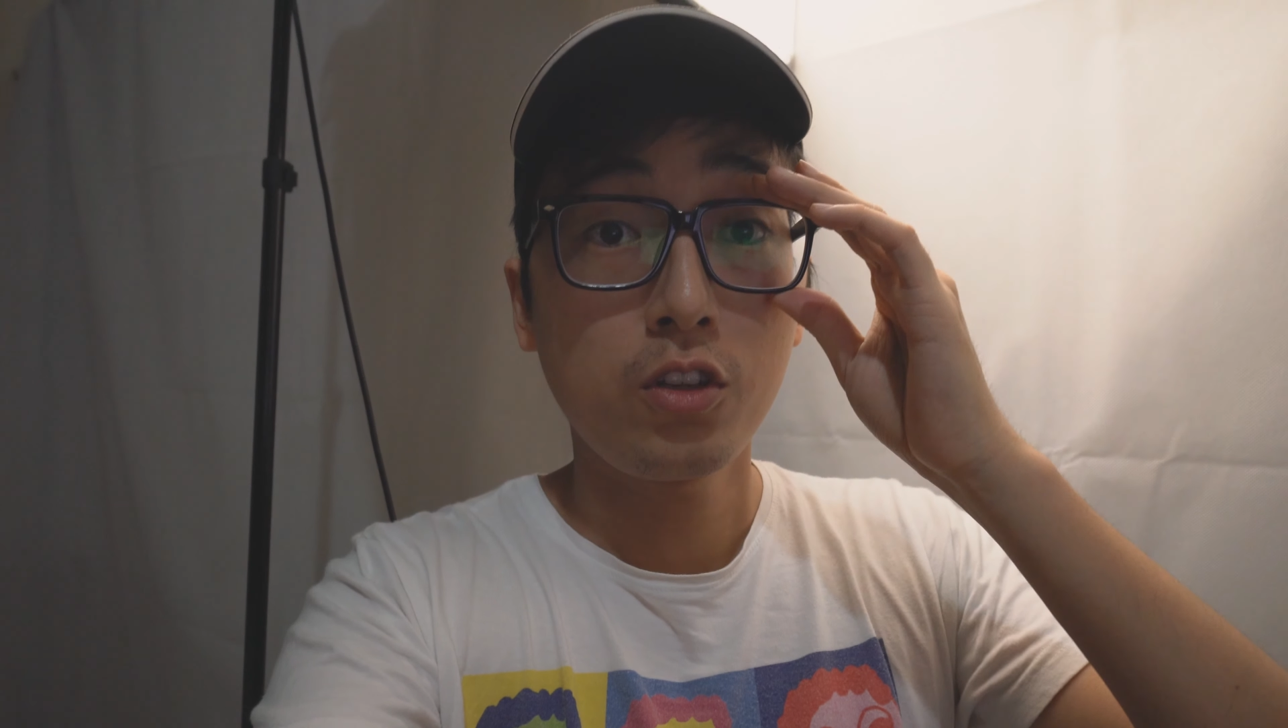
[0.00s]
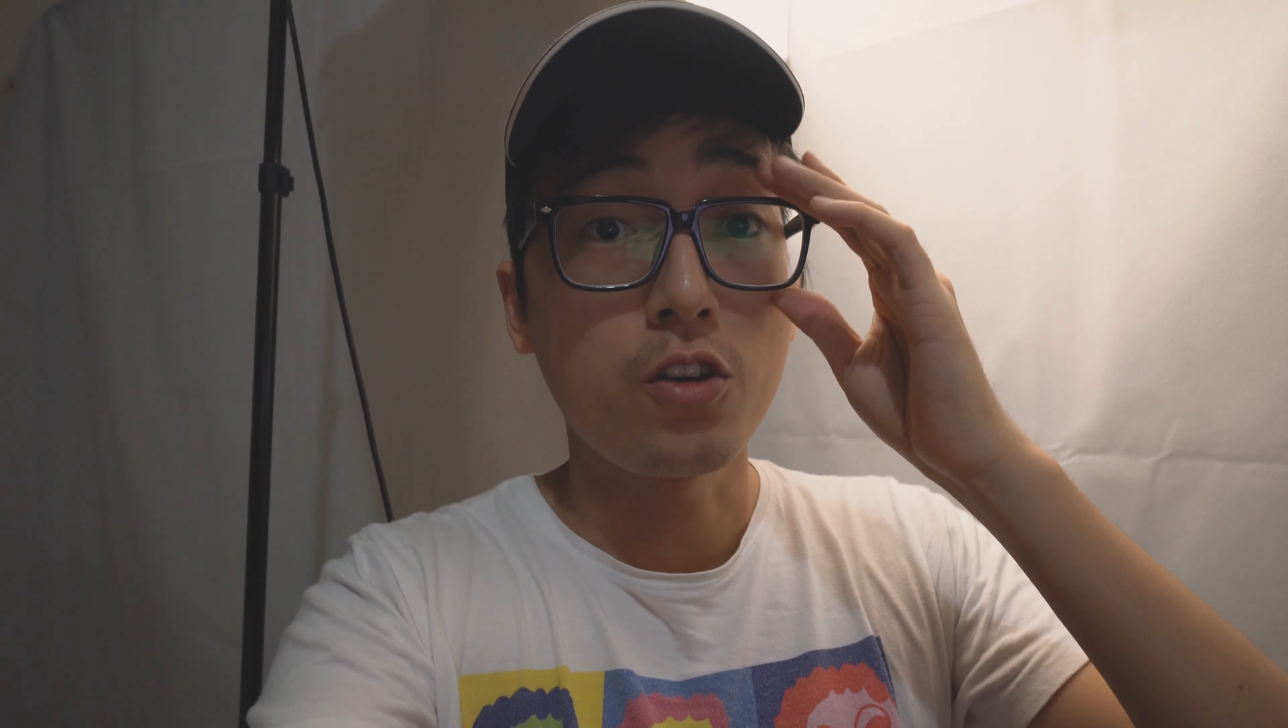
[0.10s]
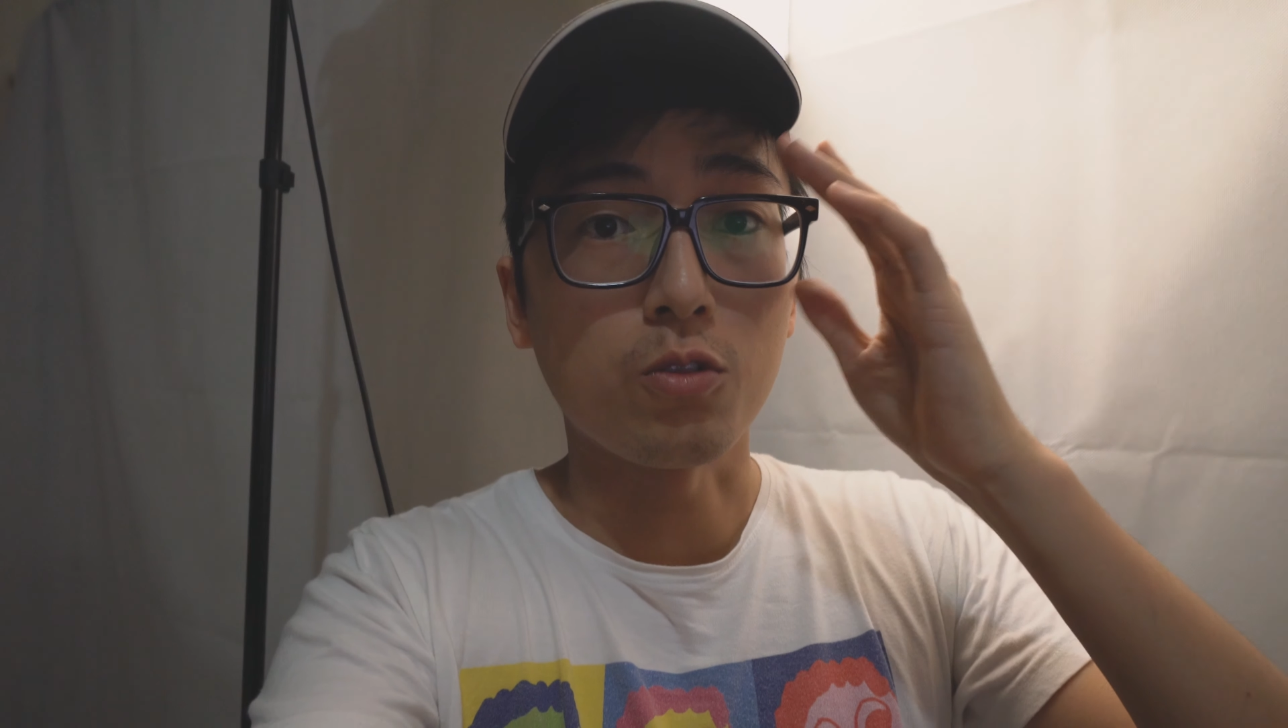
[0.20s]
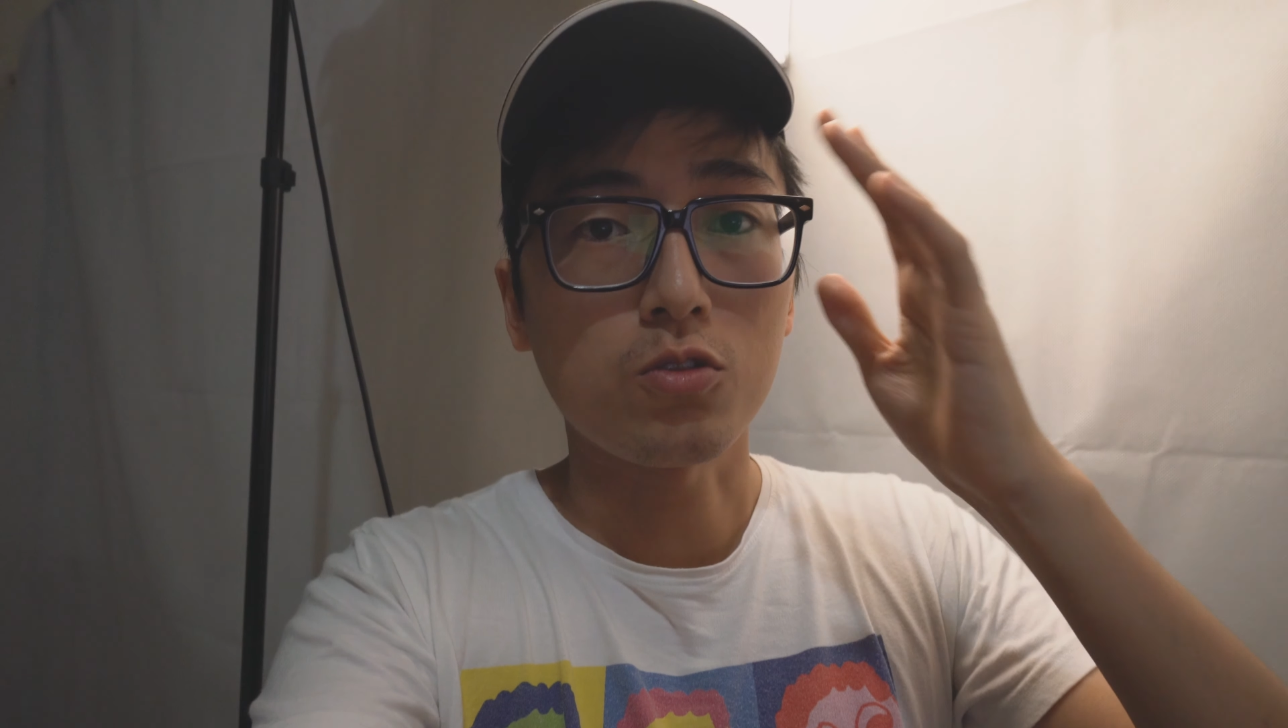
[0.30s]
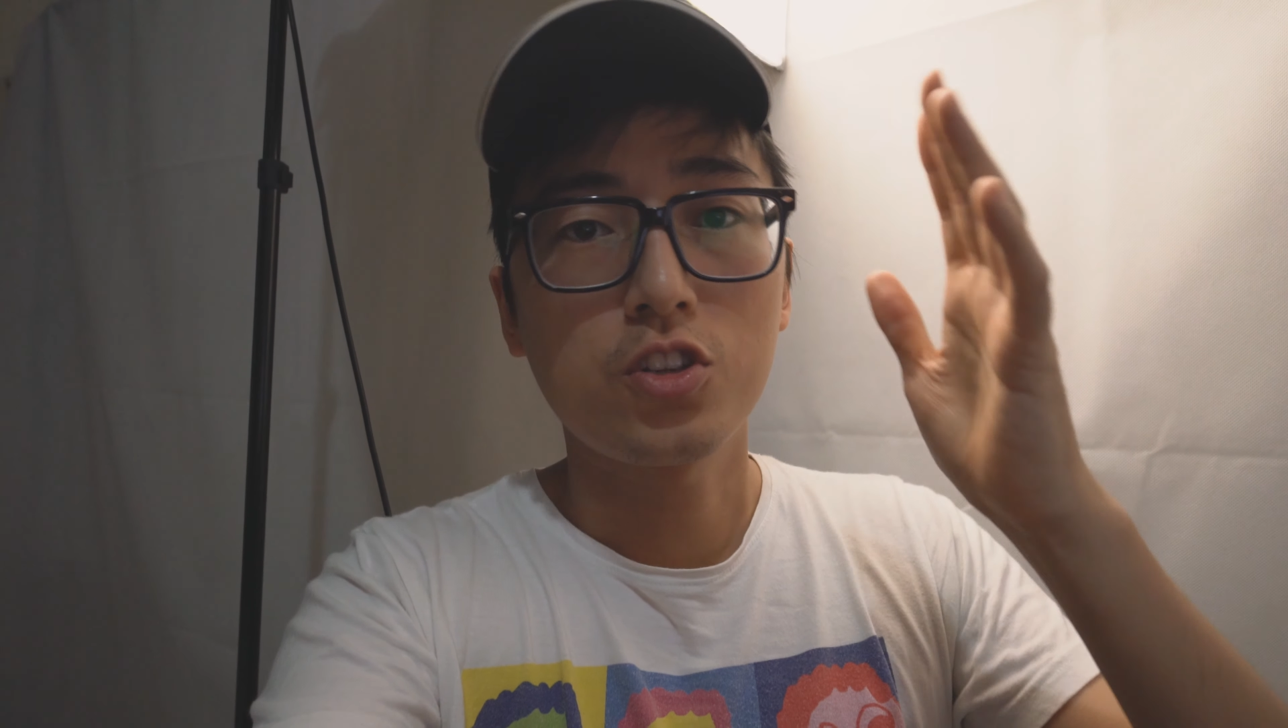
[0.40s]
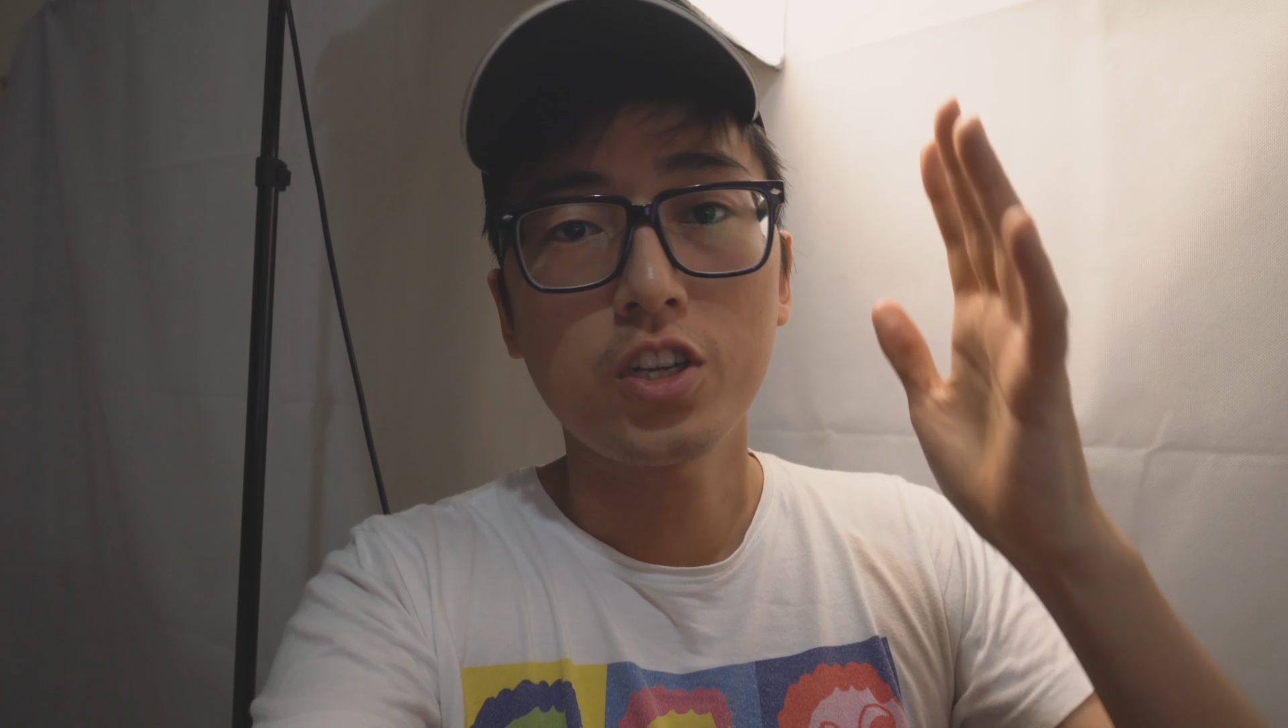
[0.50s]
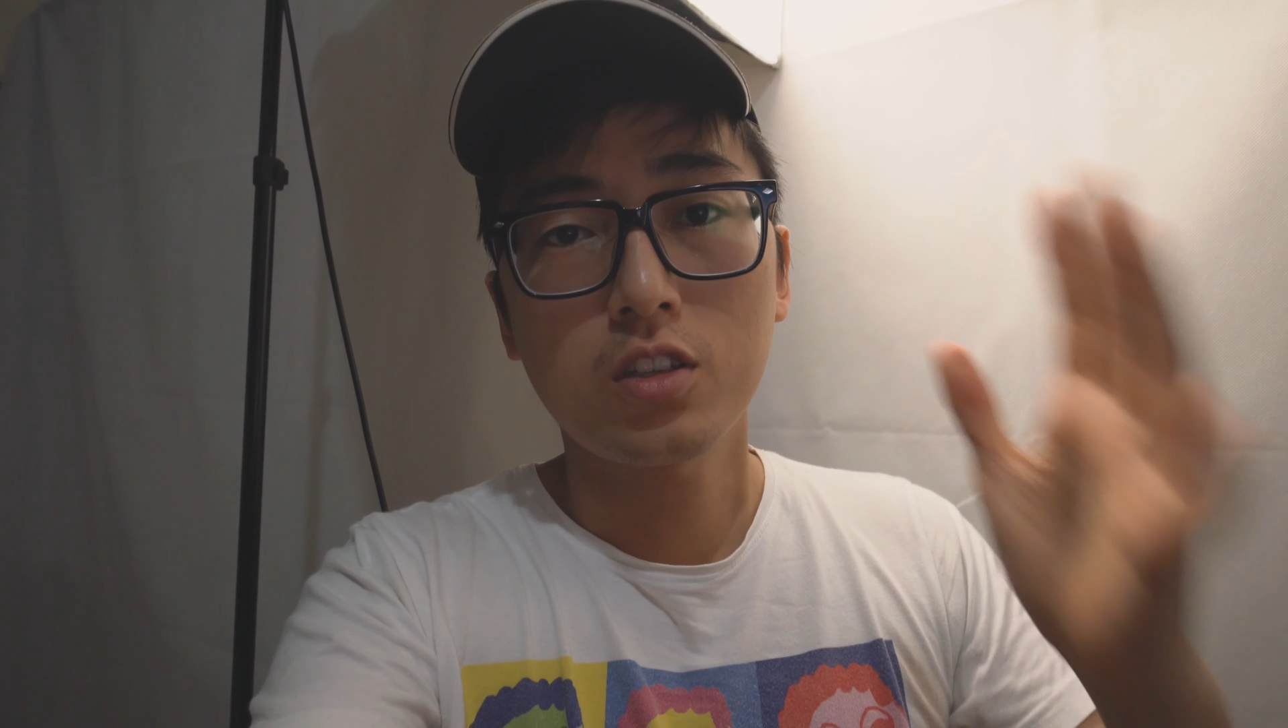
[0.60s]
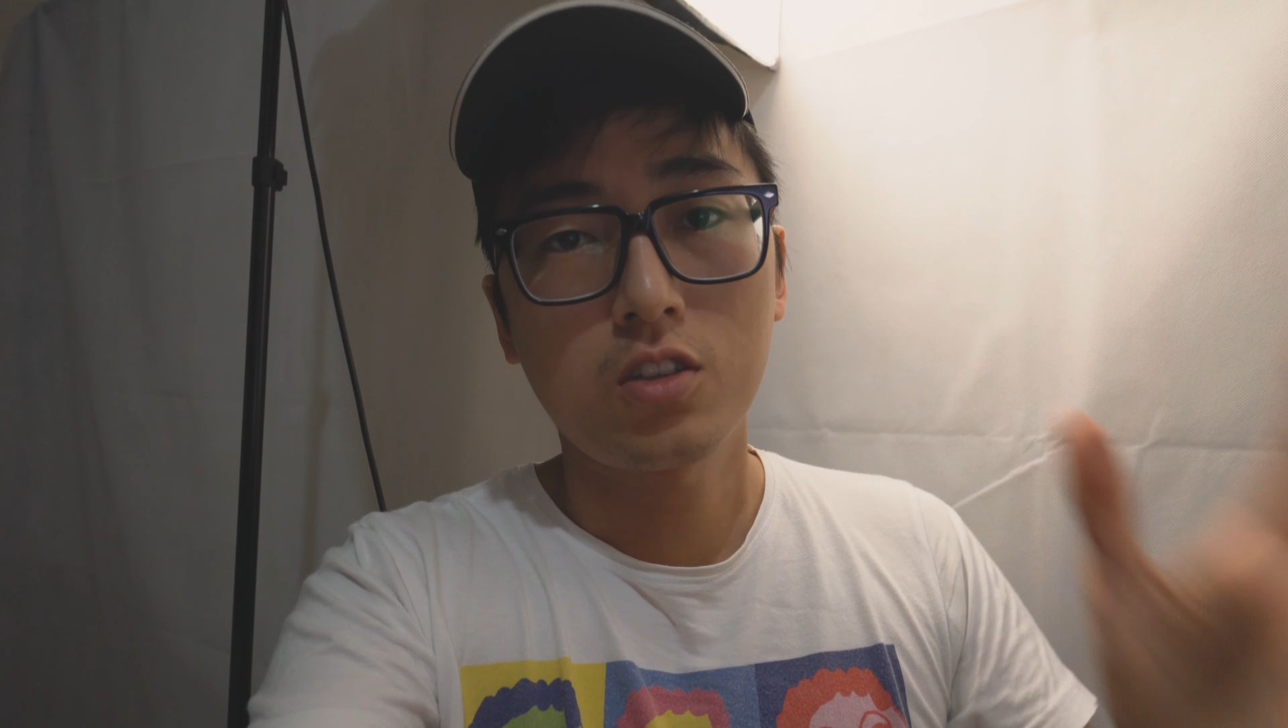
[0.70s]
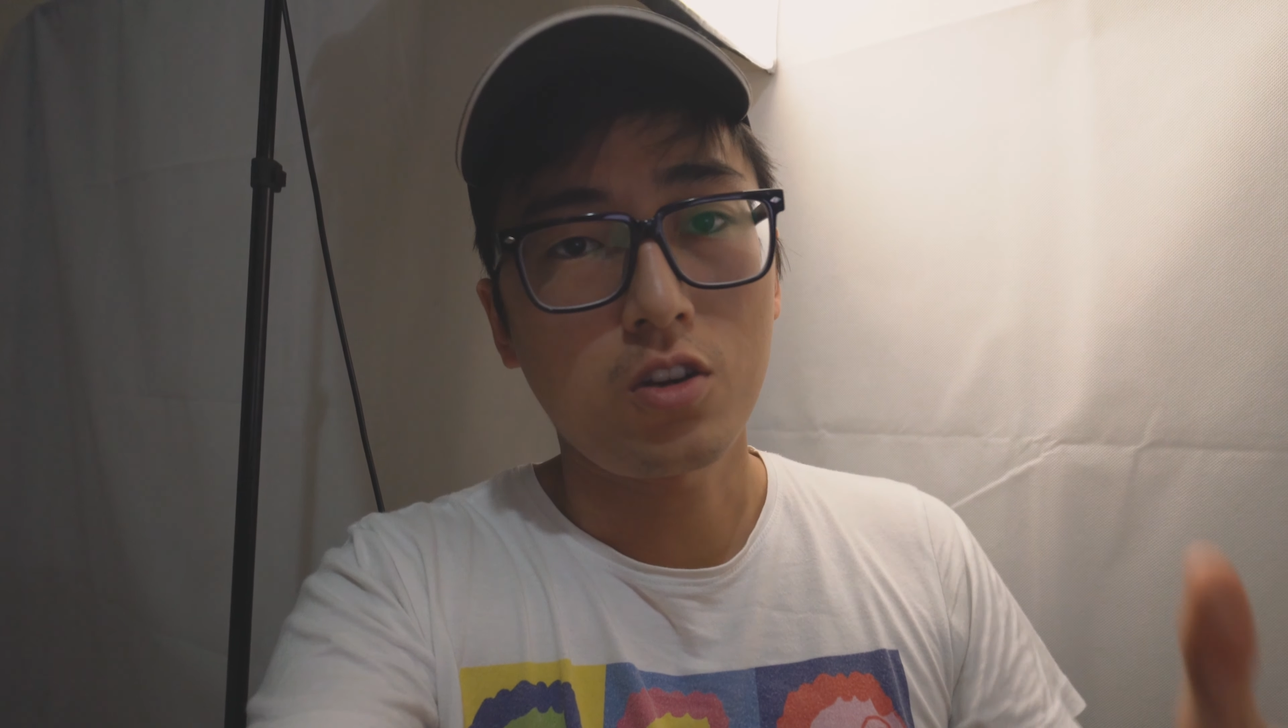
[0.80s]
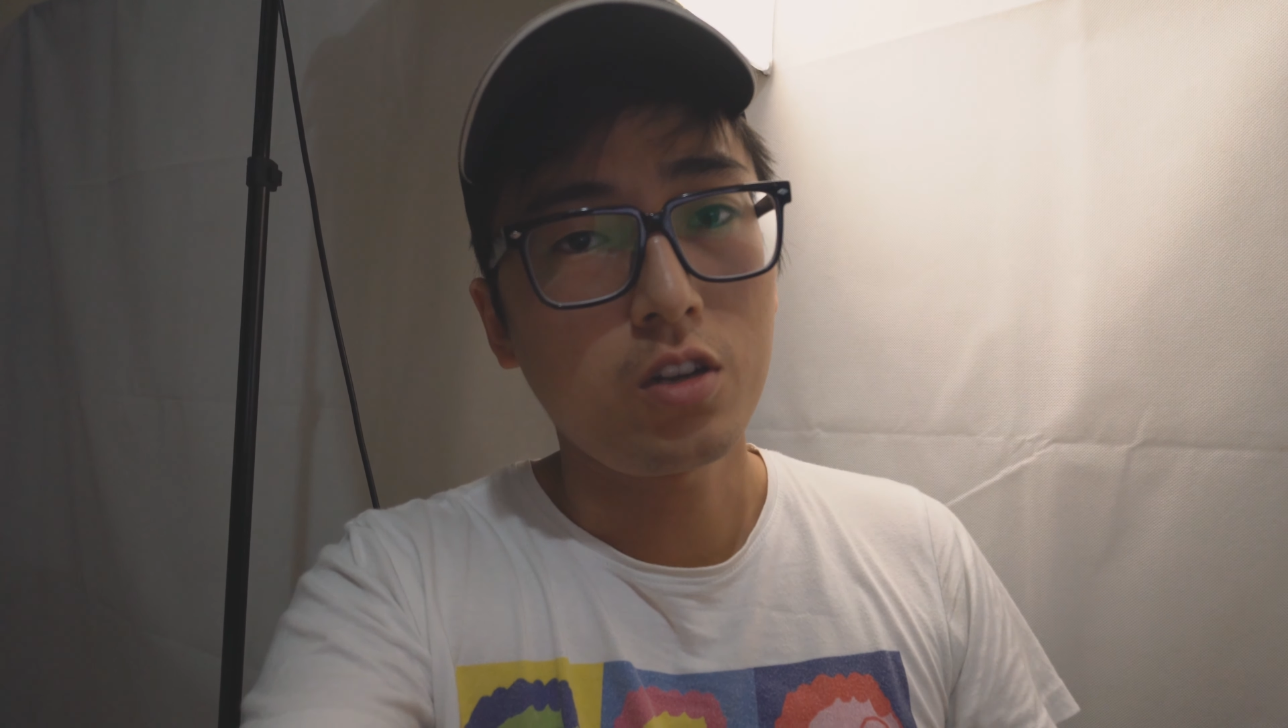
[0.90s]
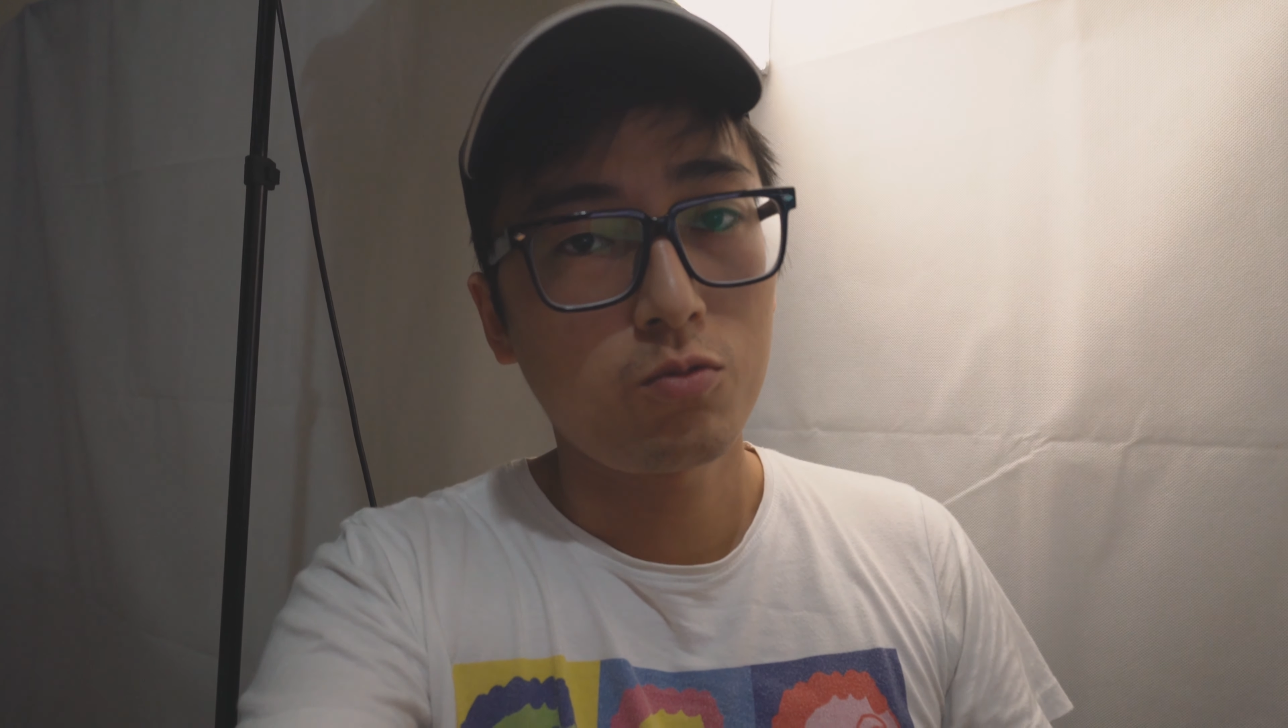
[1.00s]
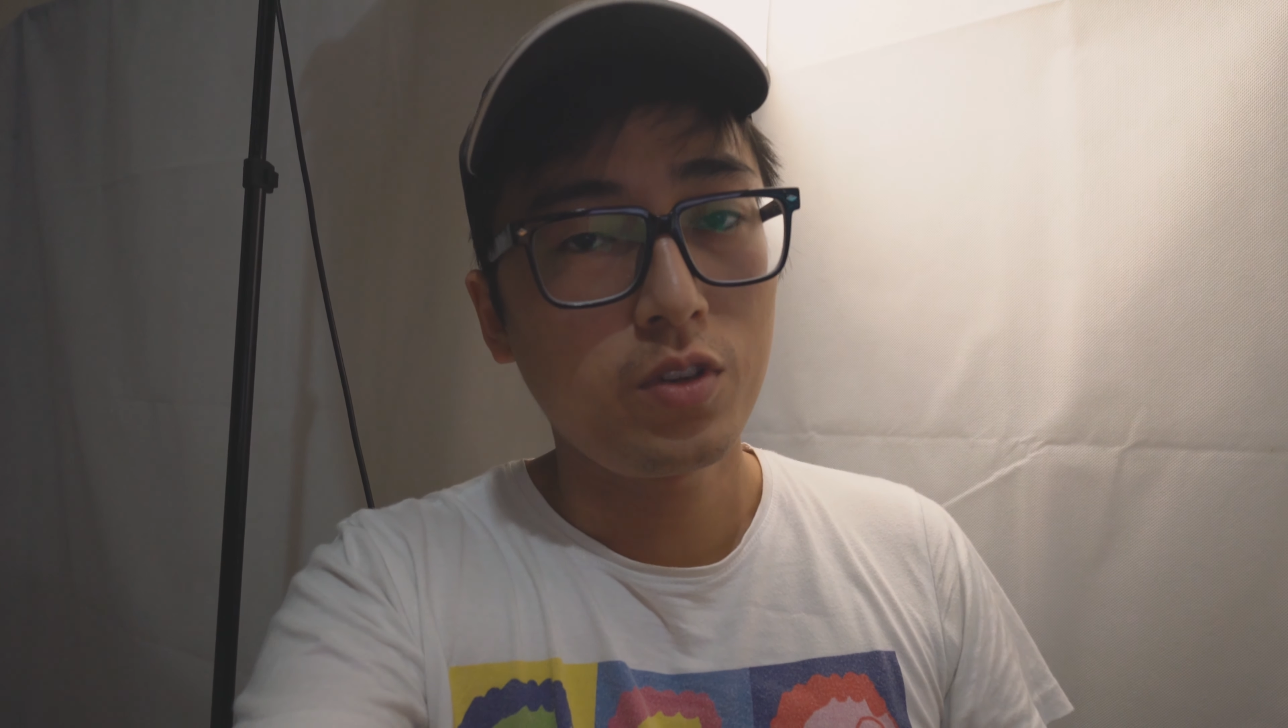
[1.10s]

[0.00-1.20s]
news, just got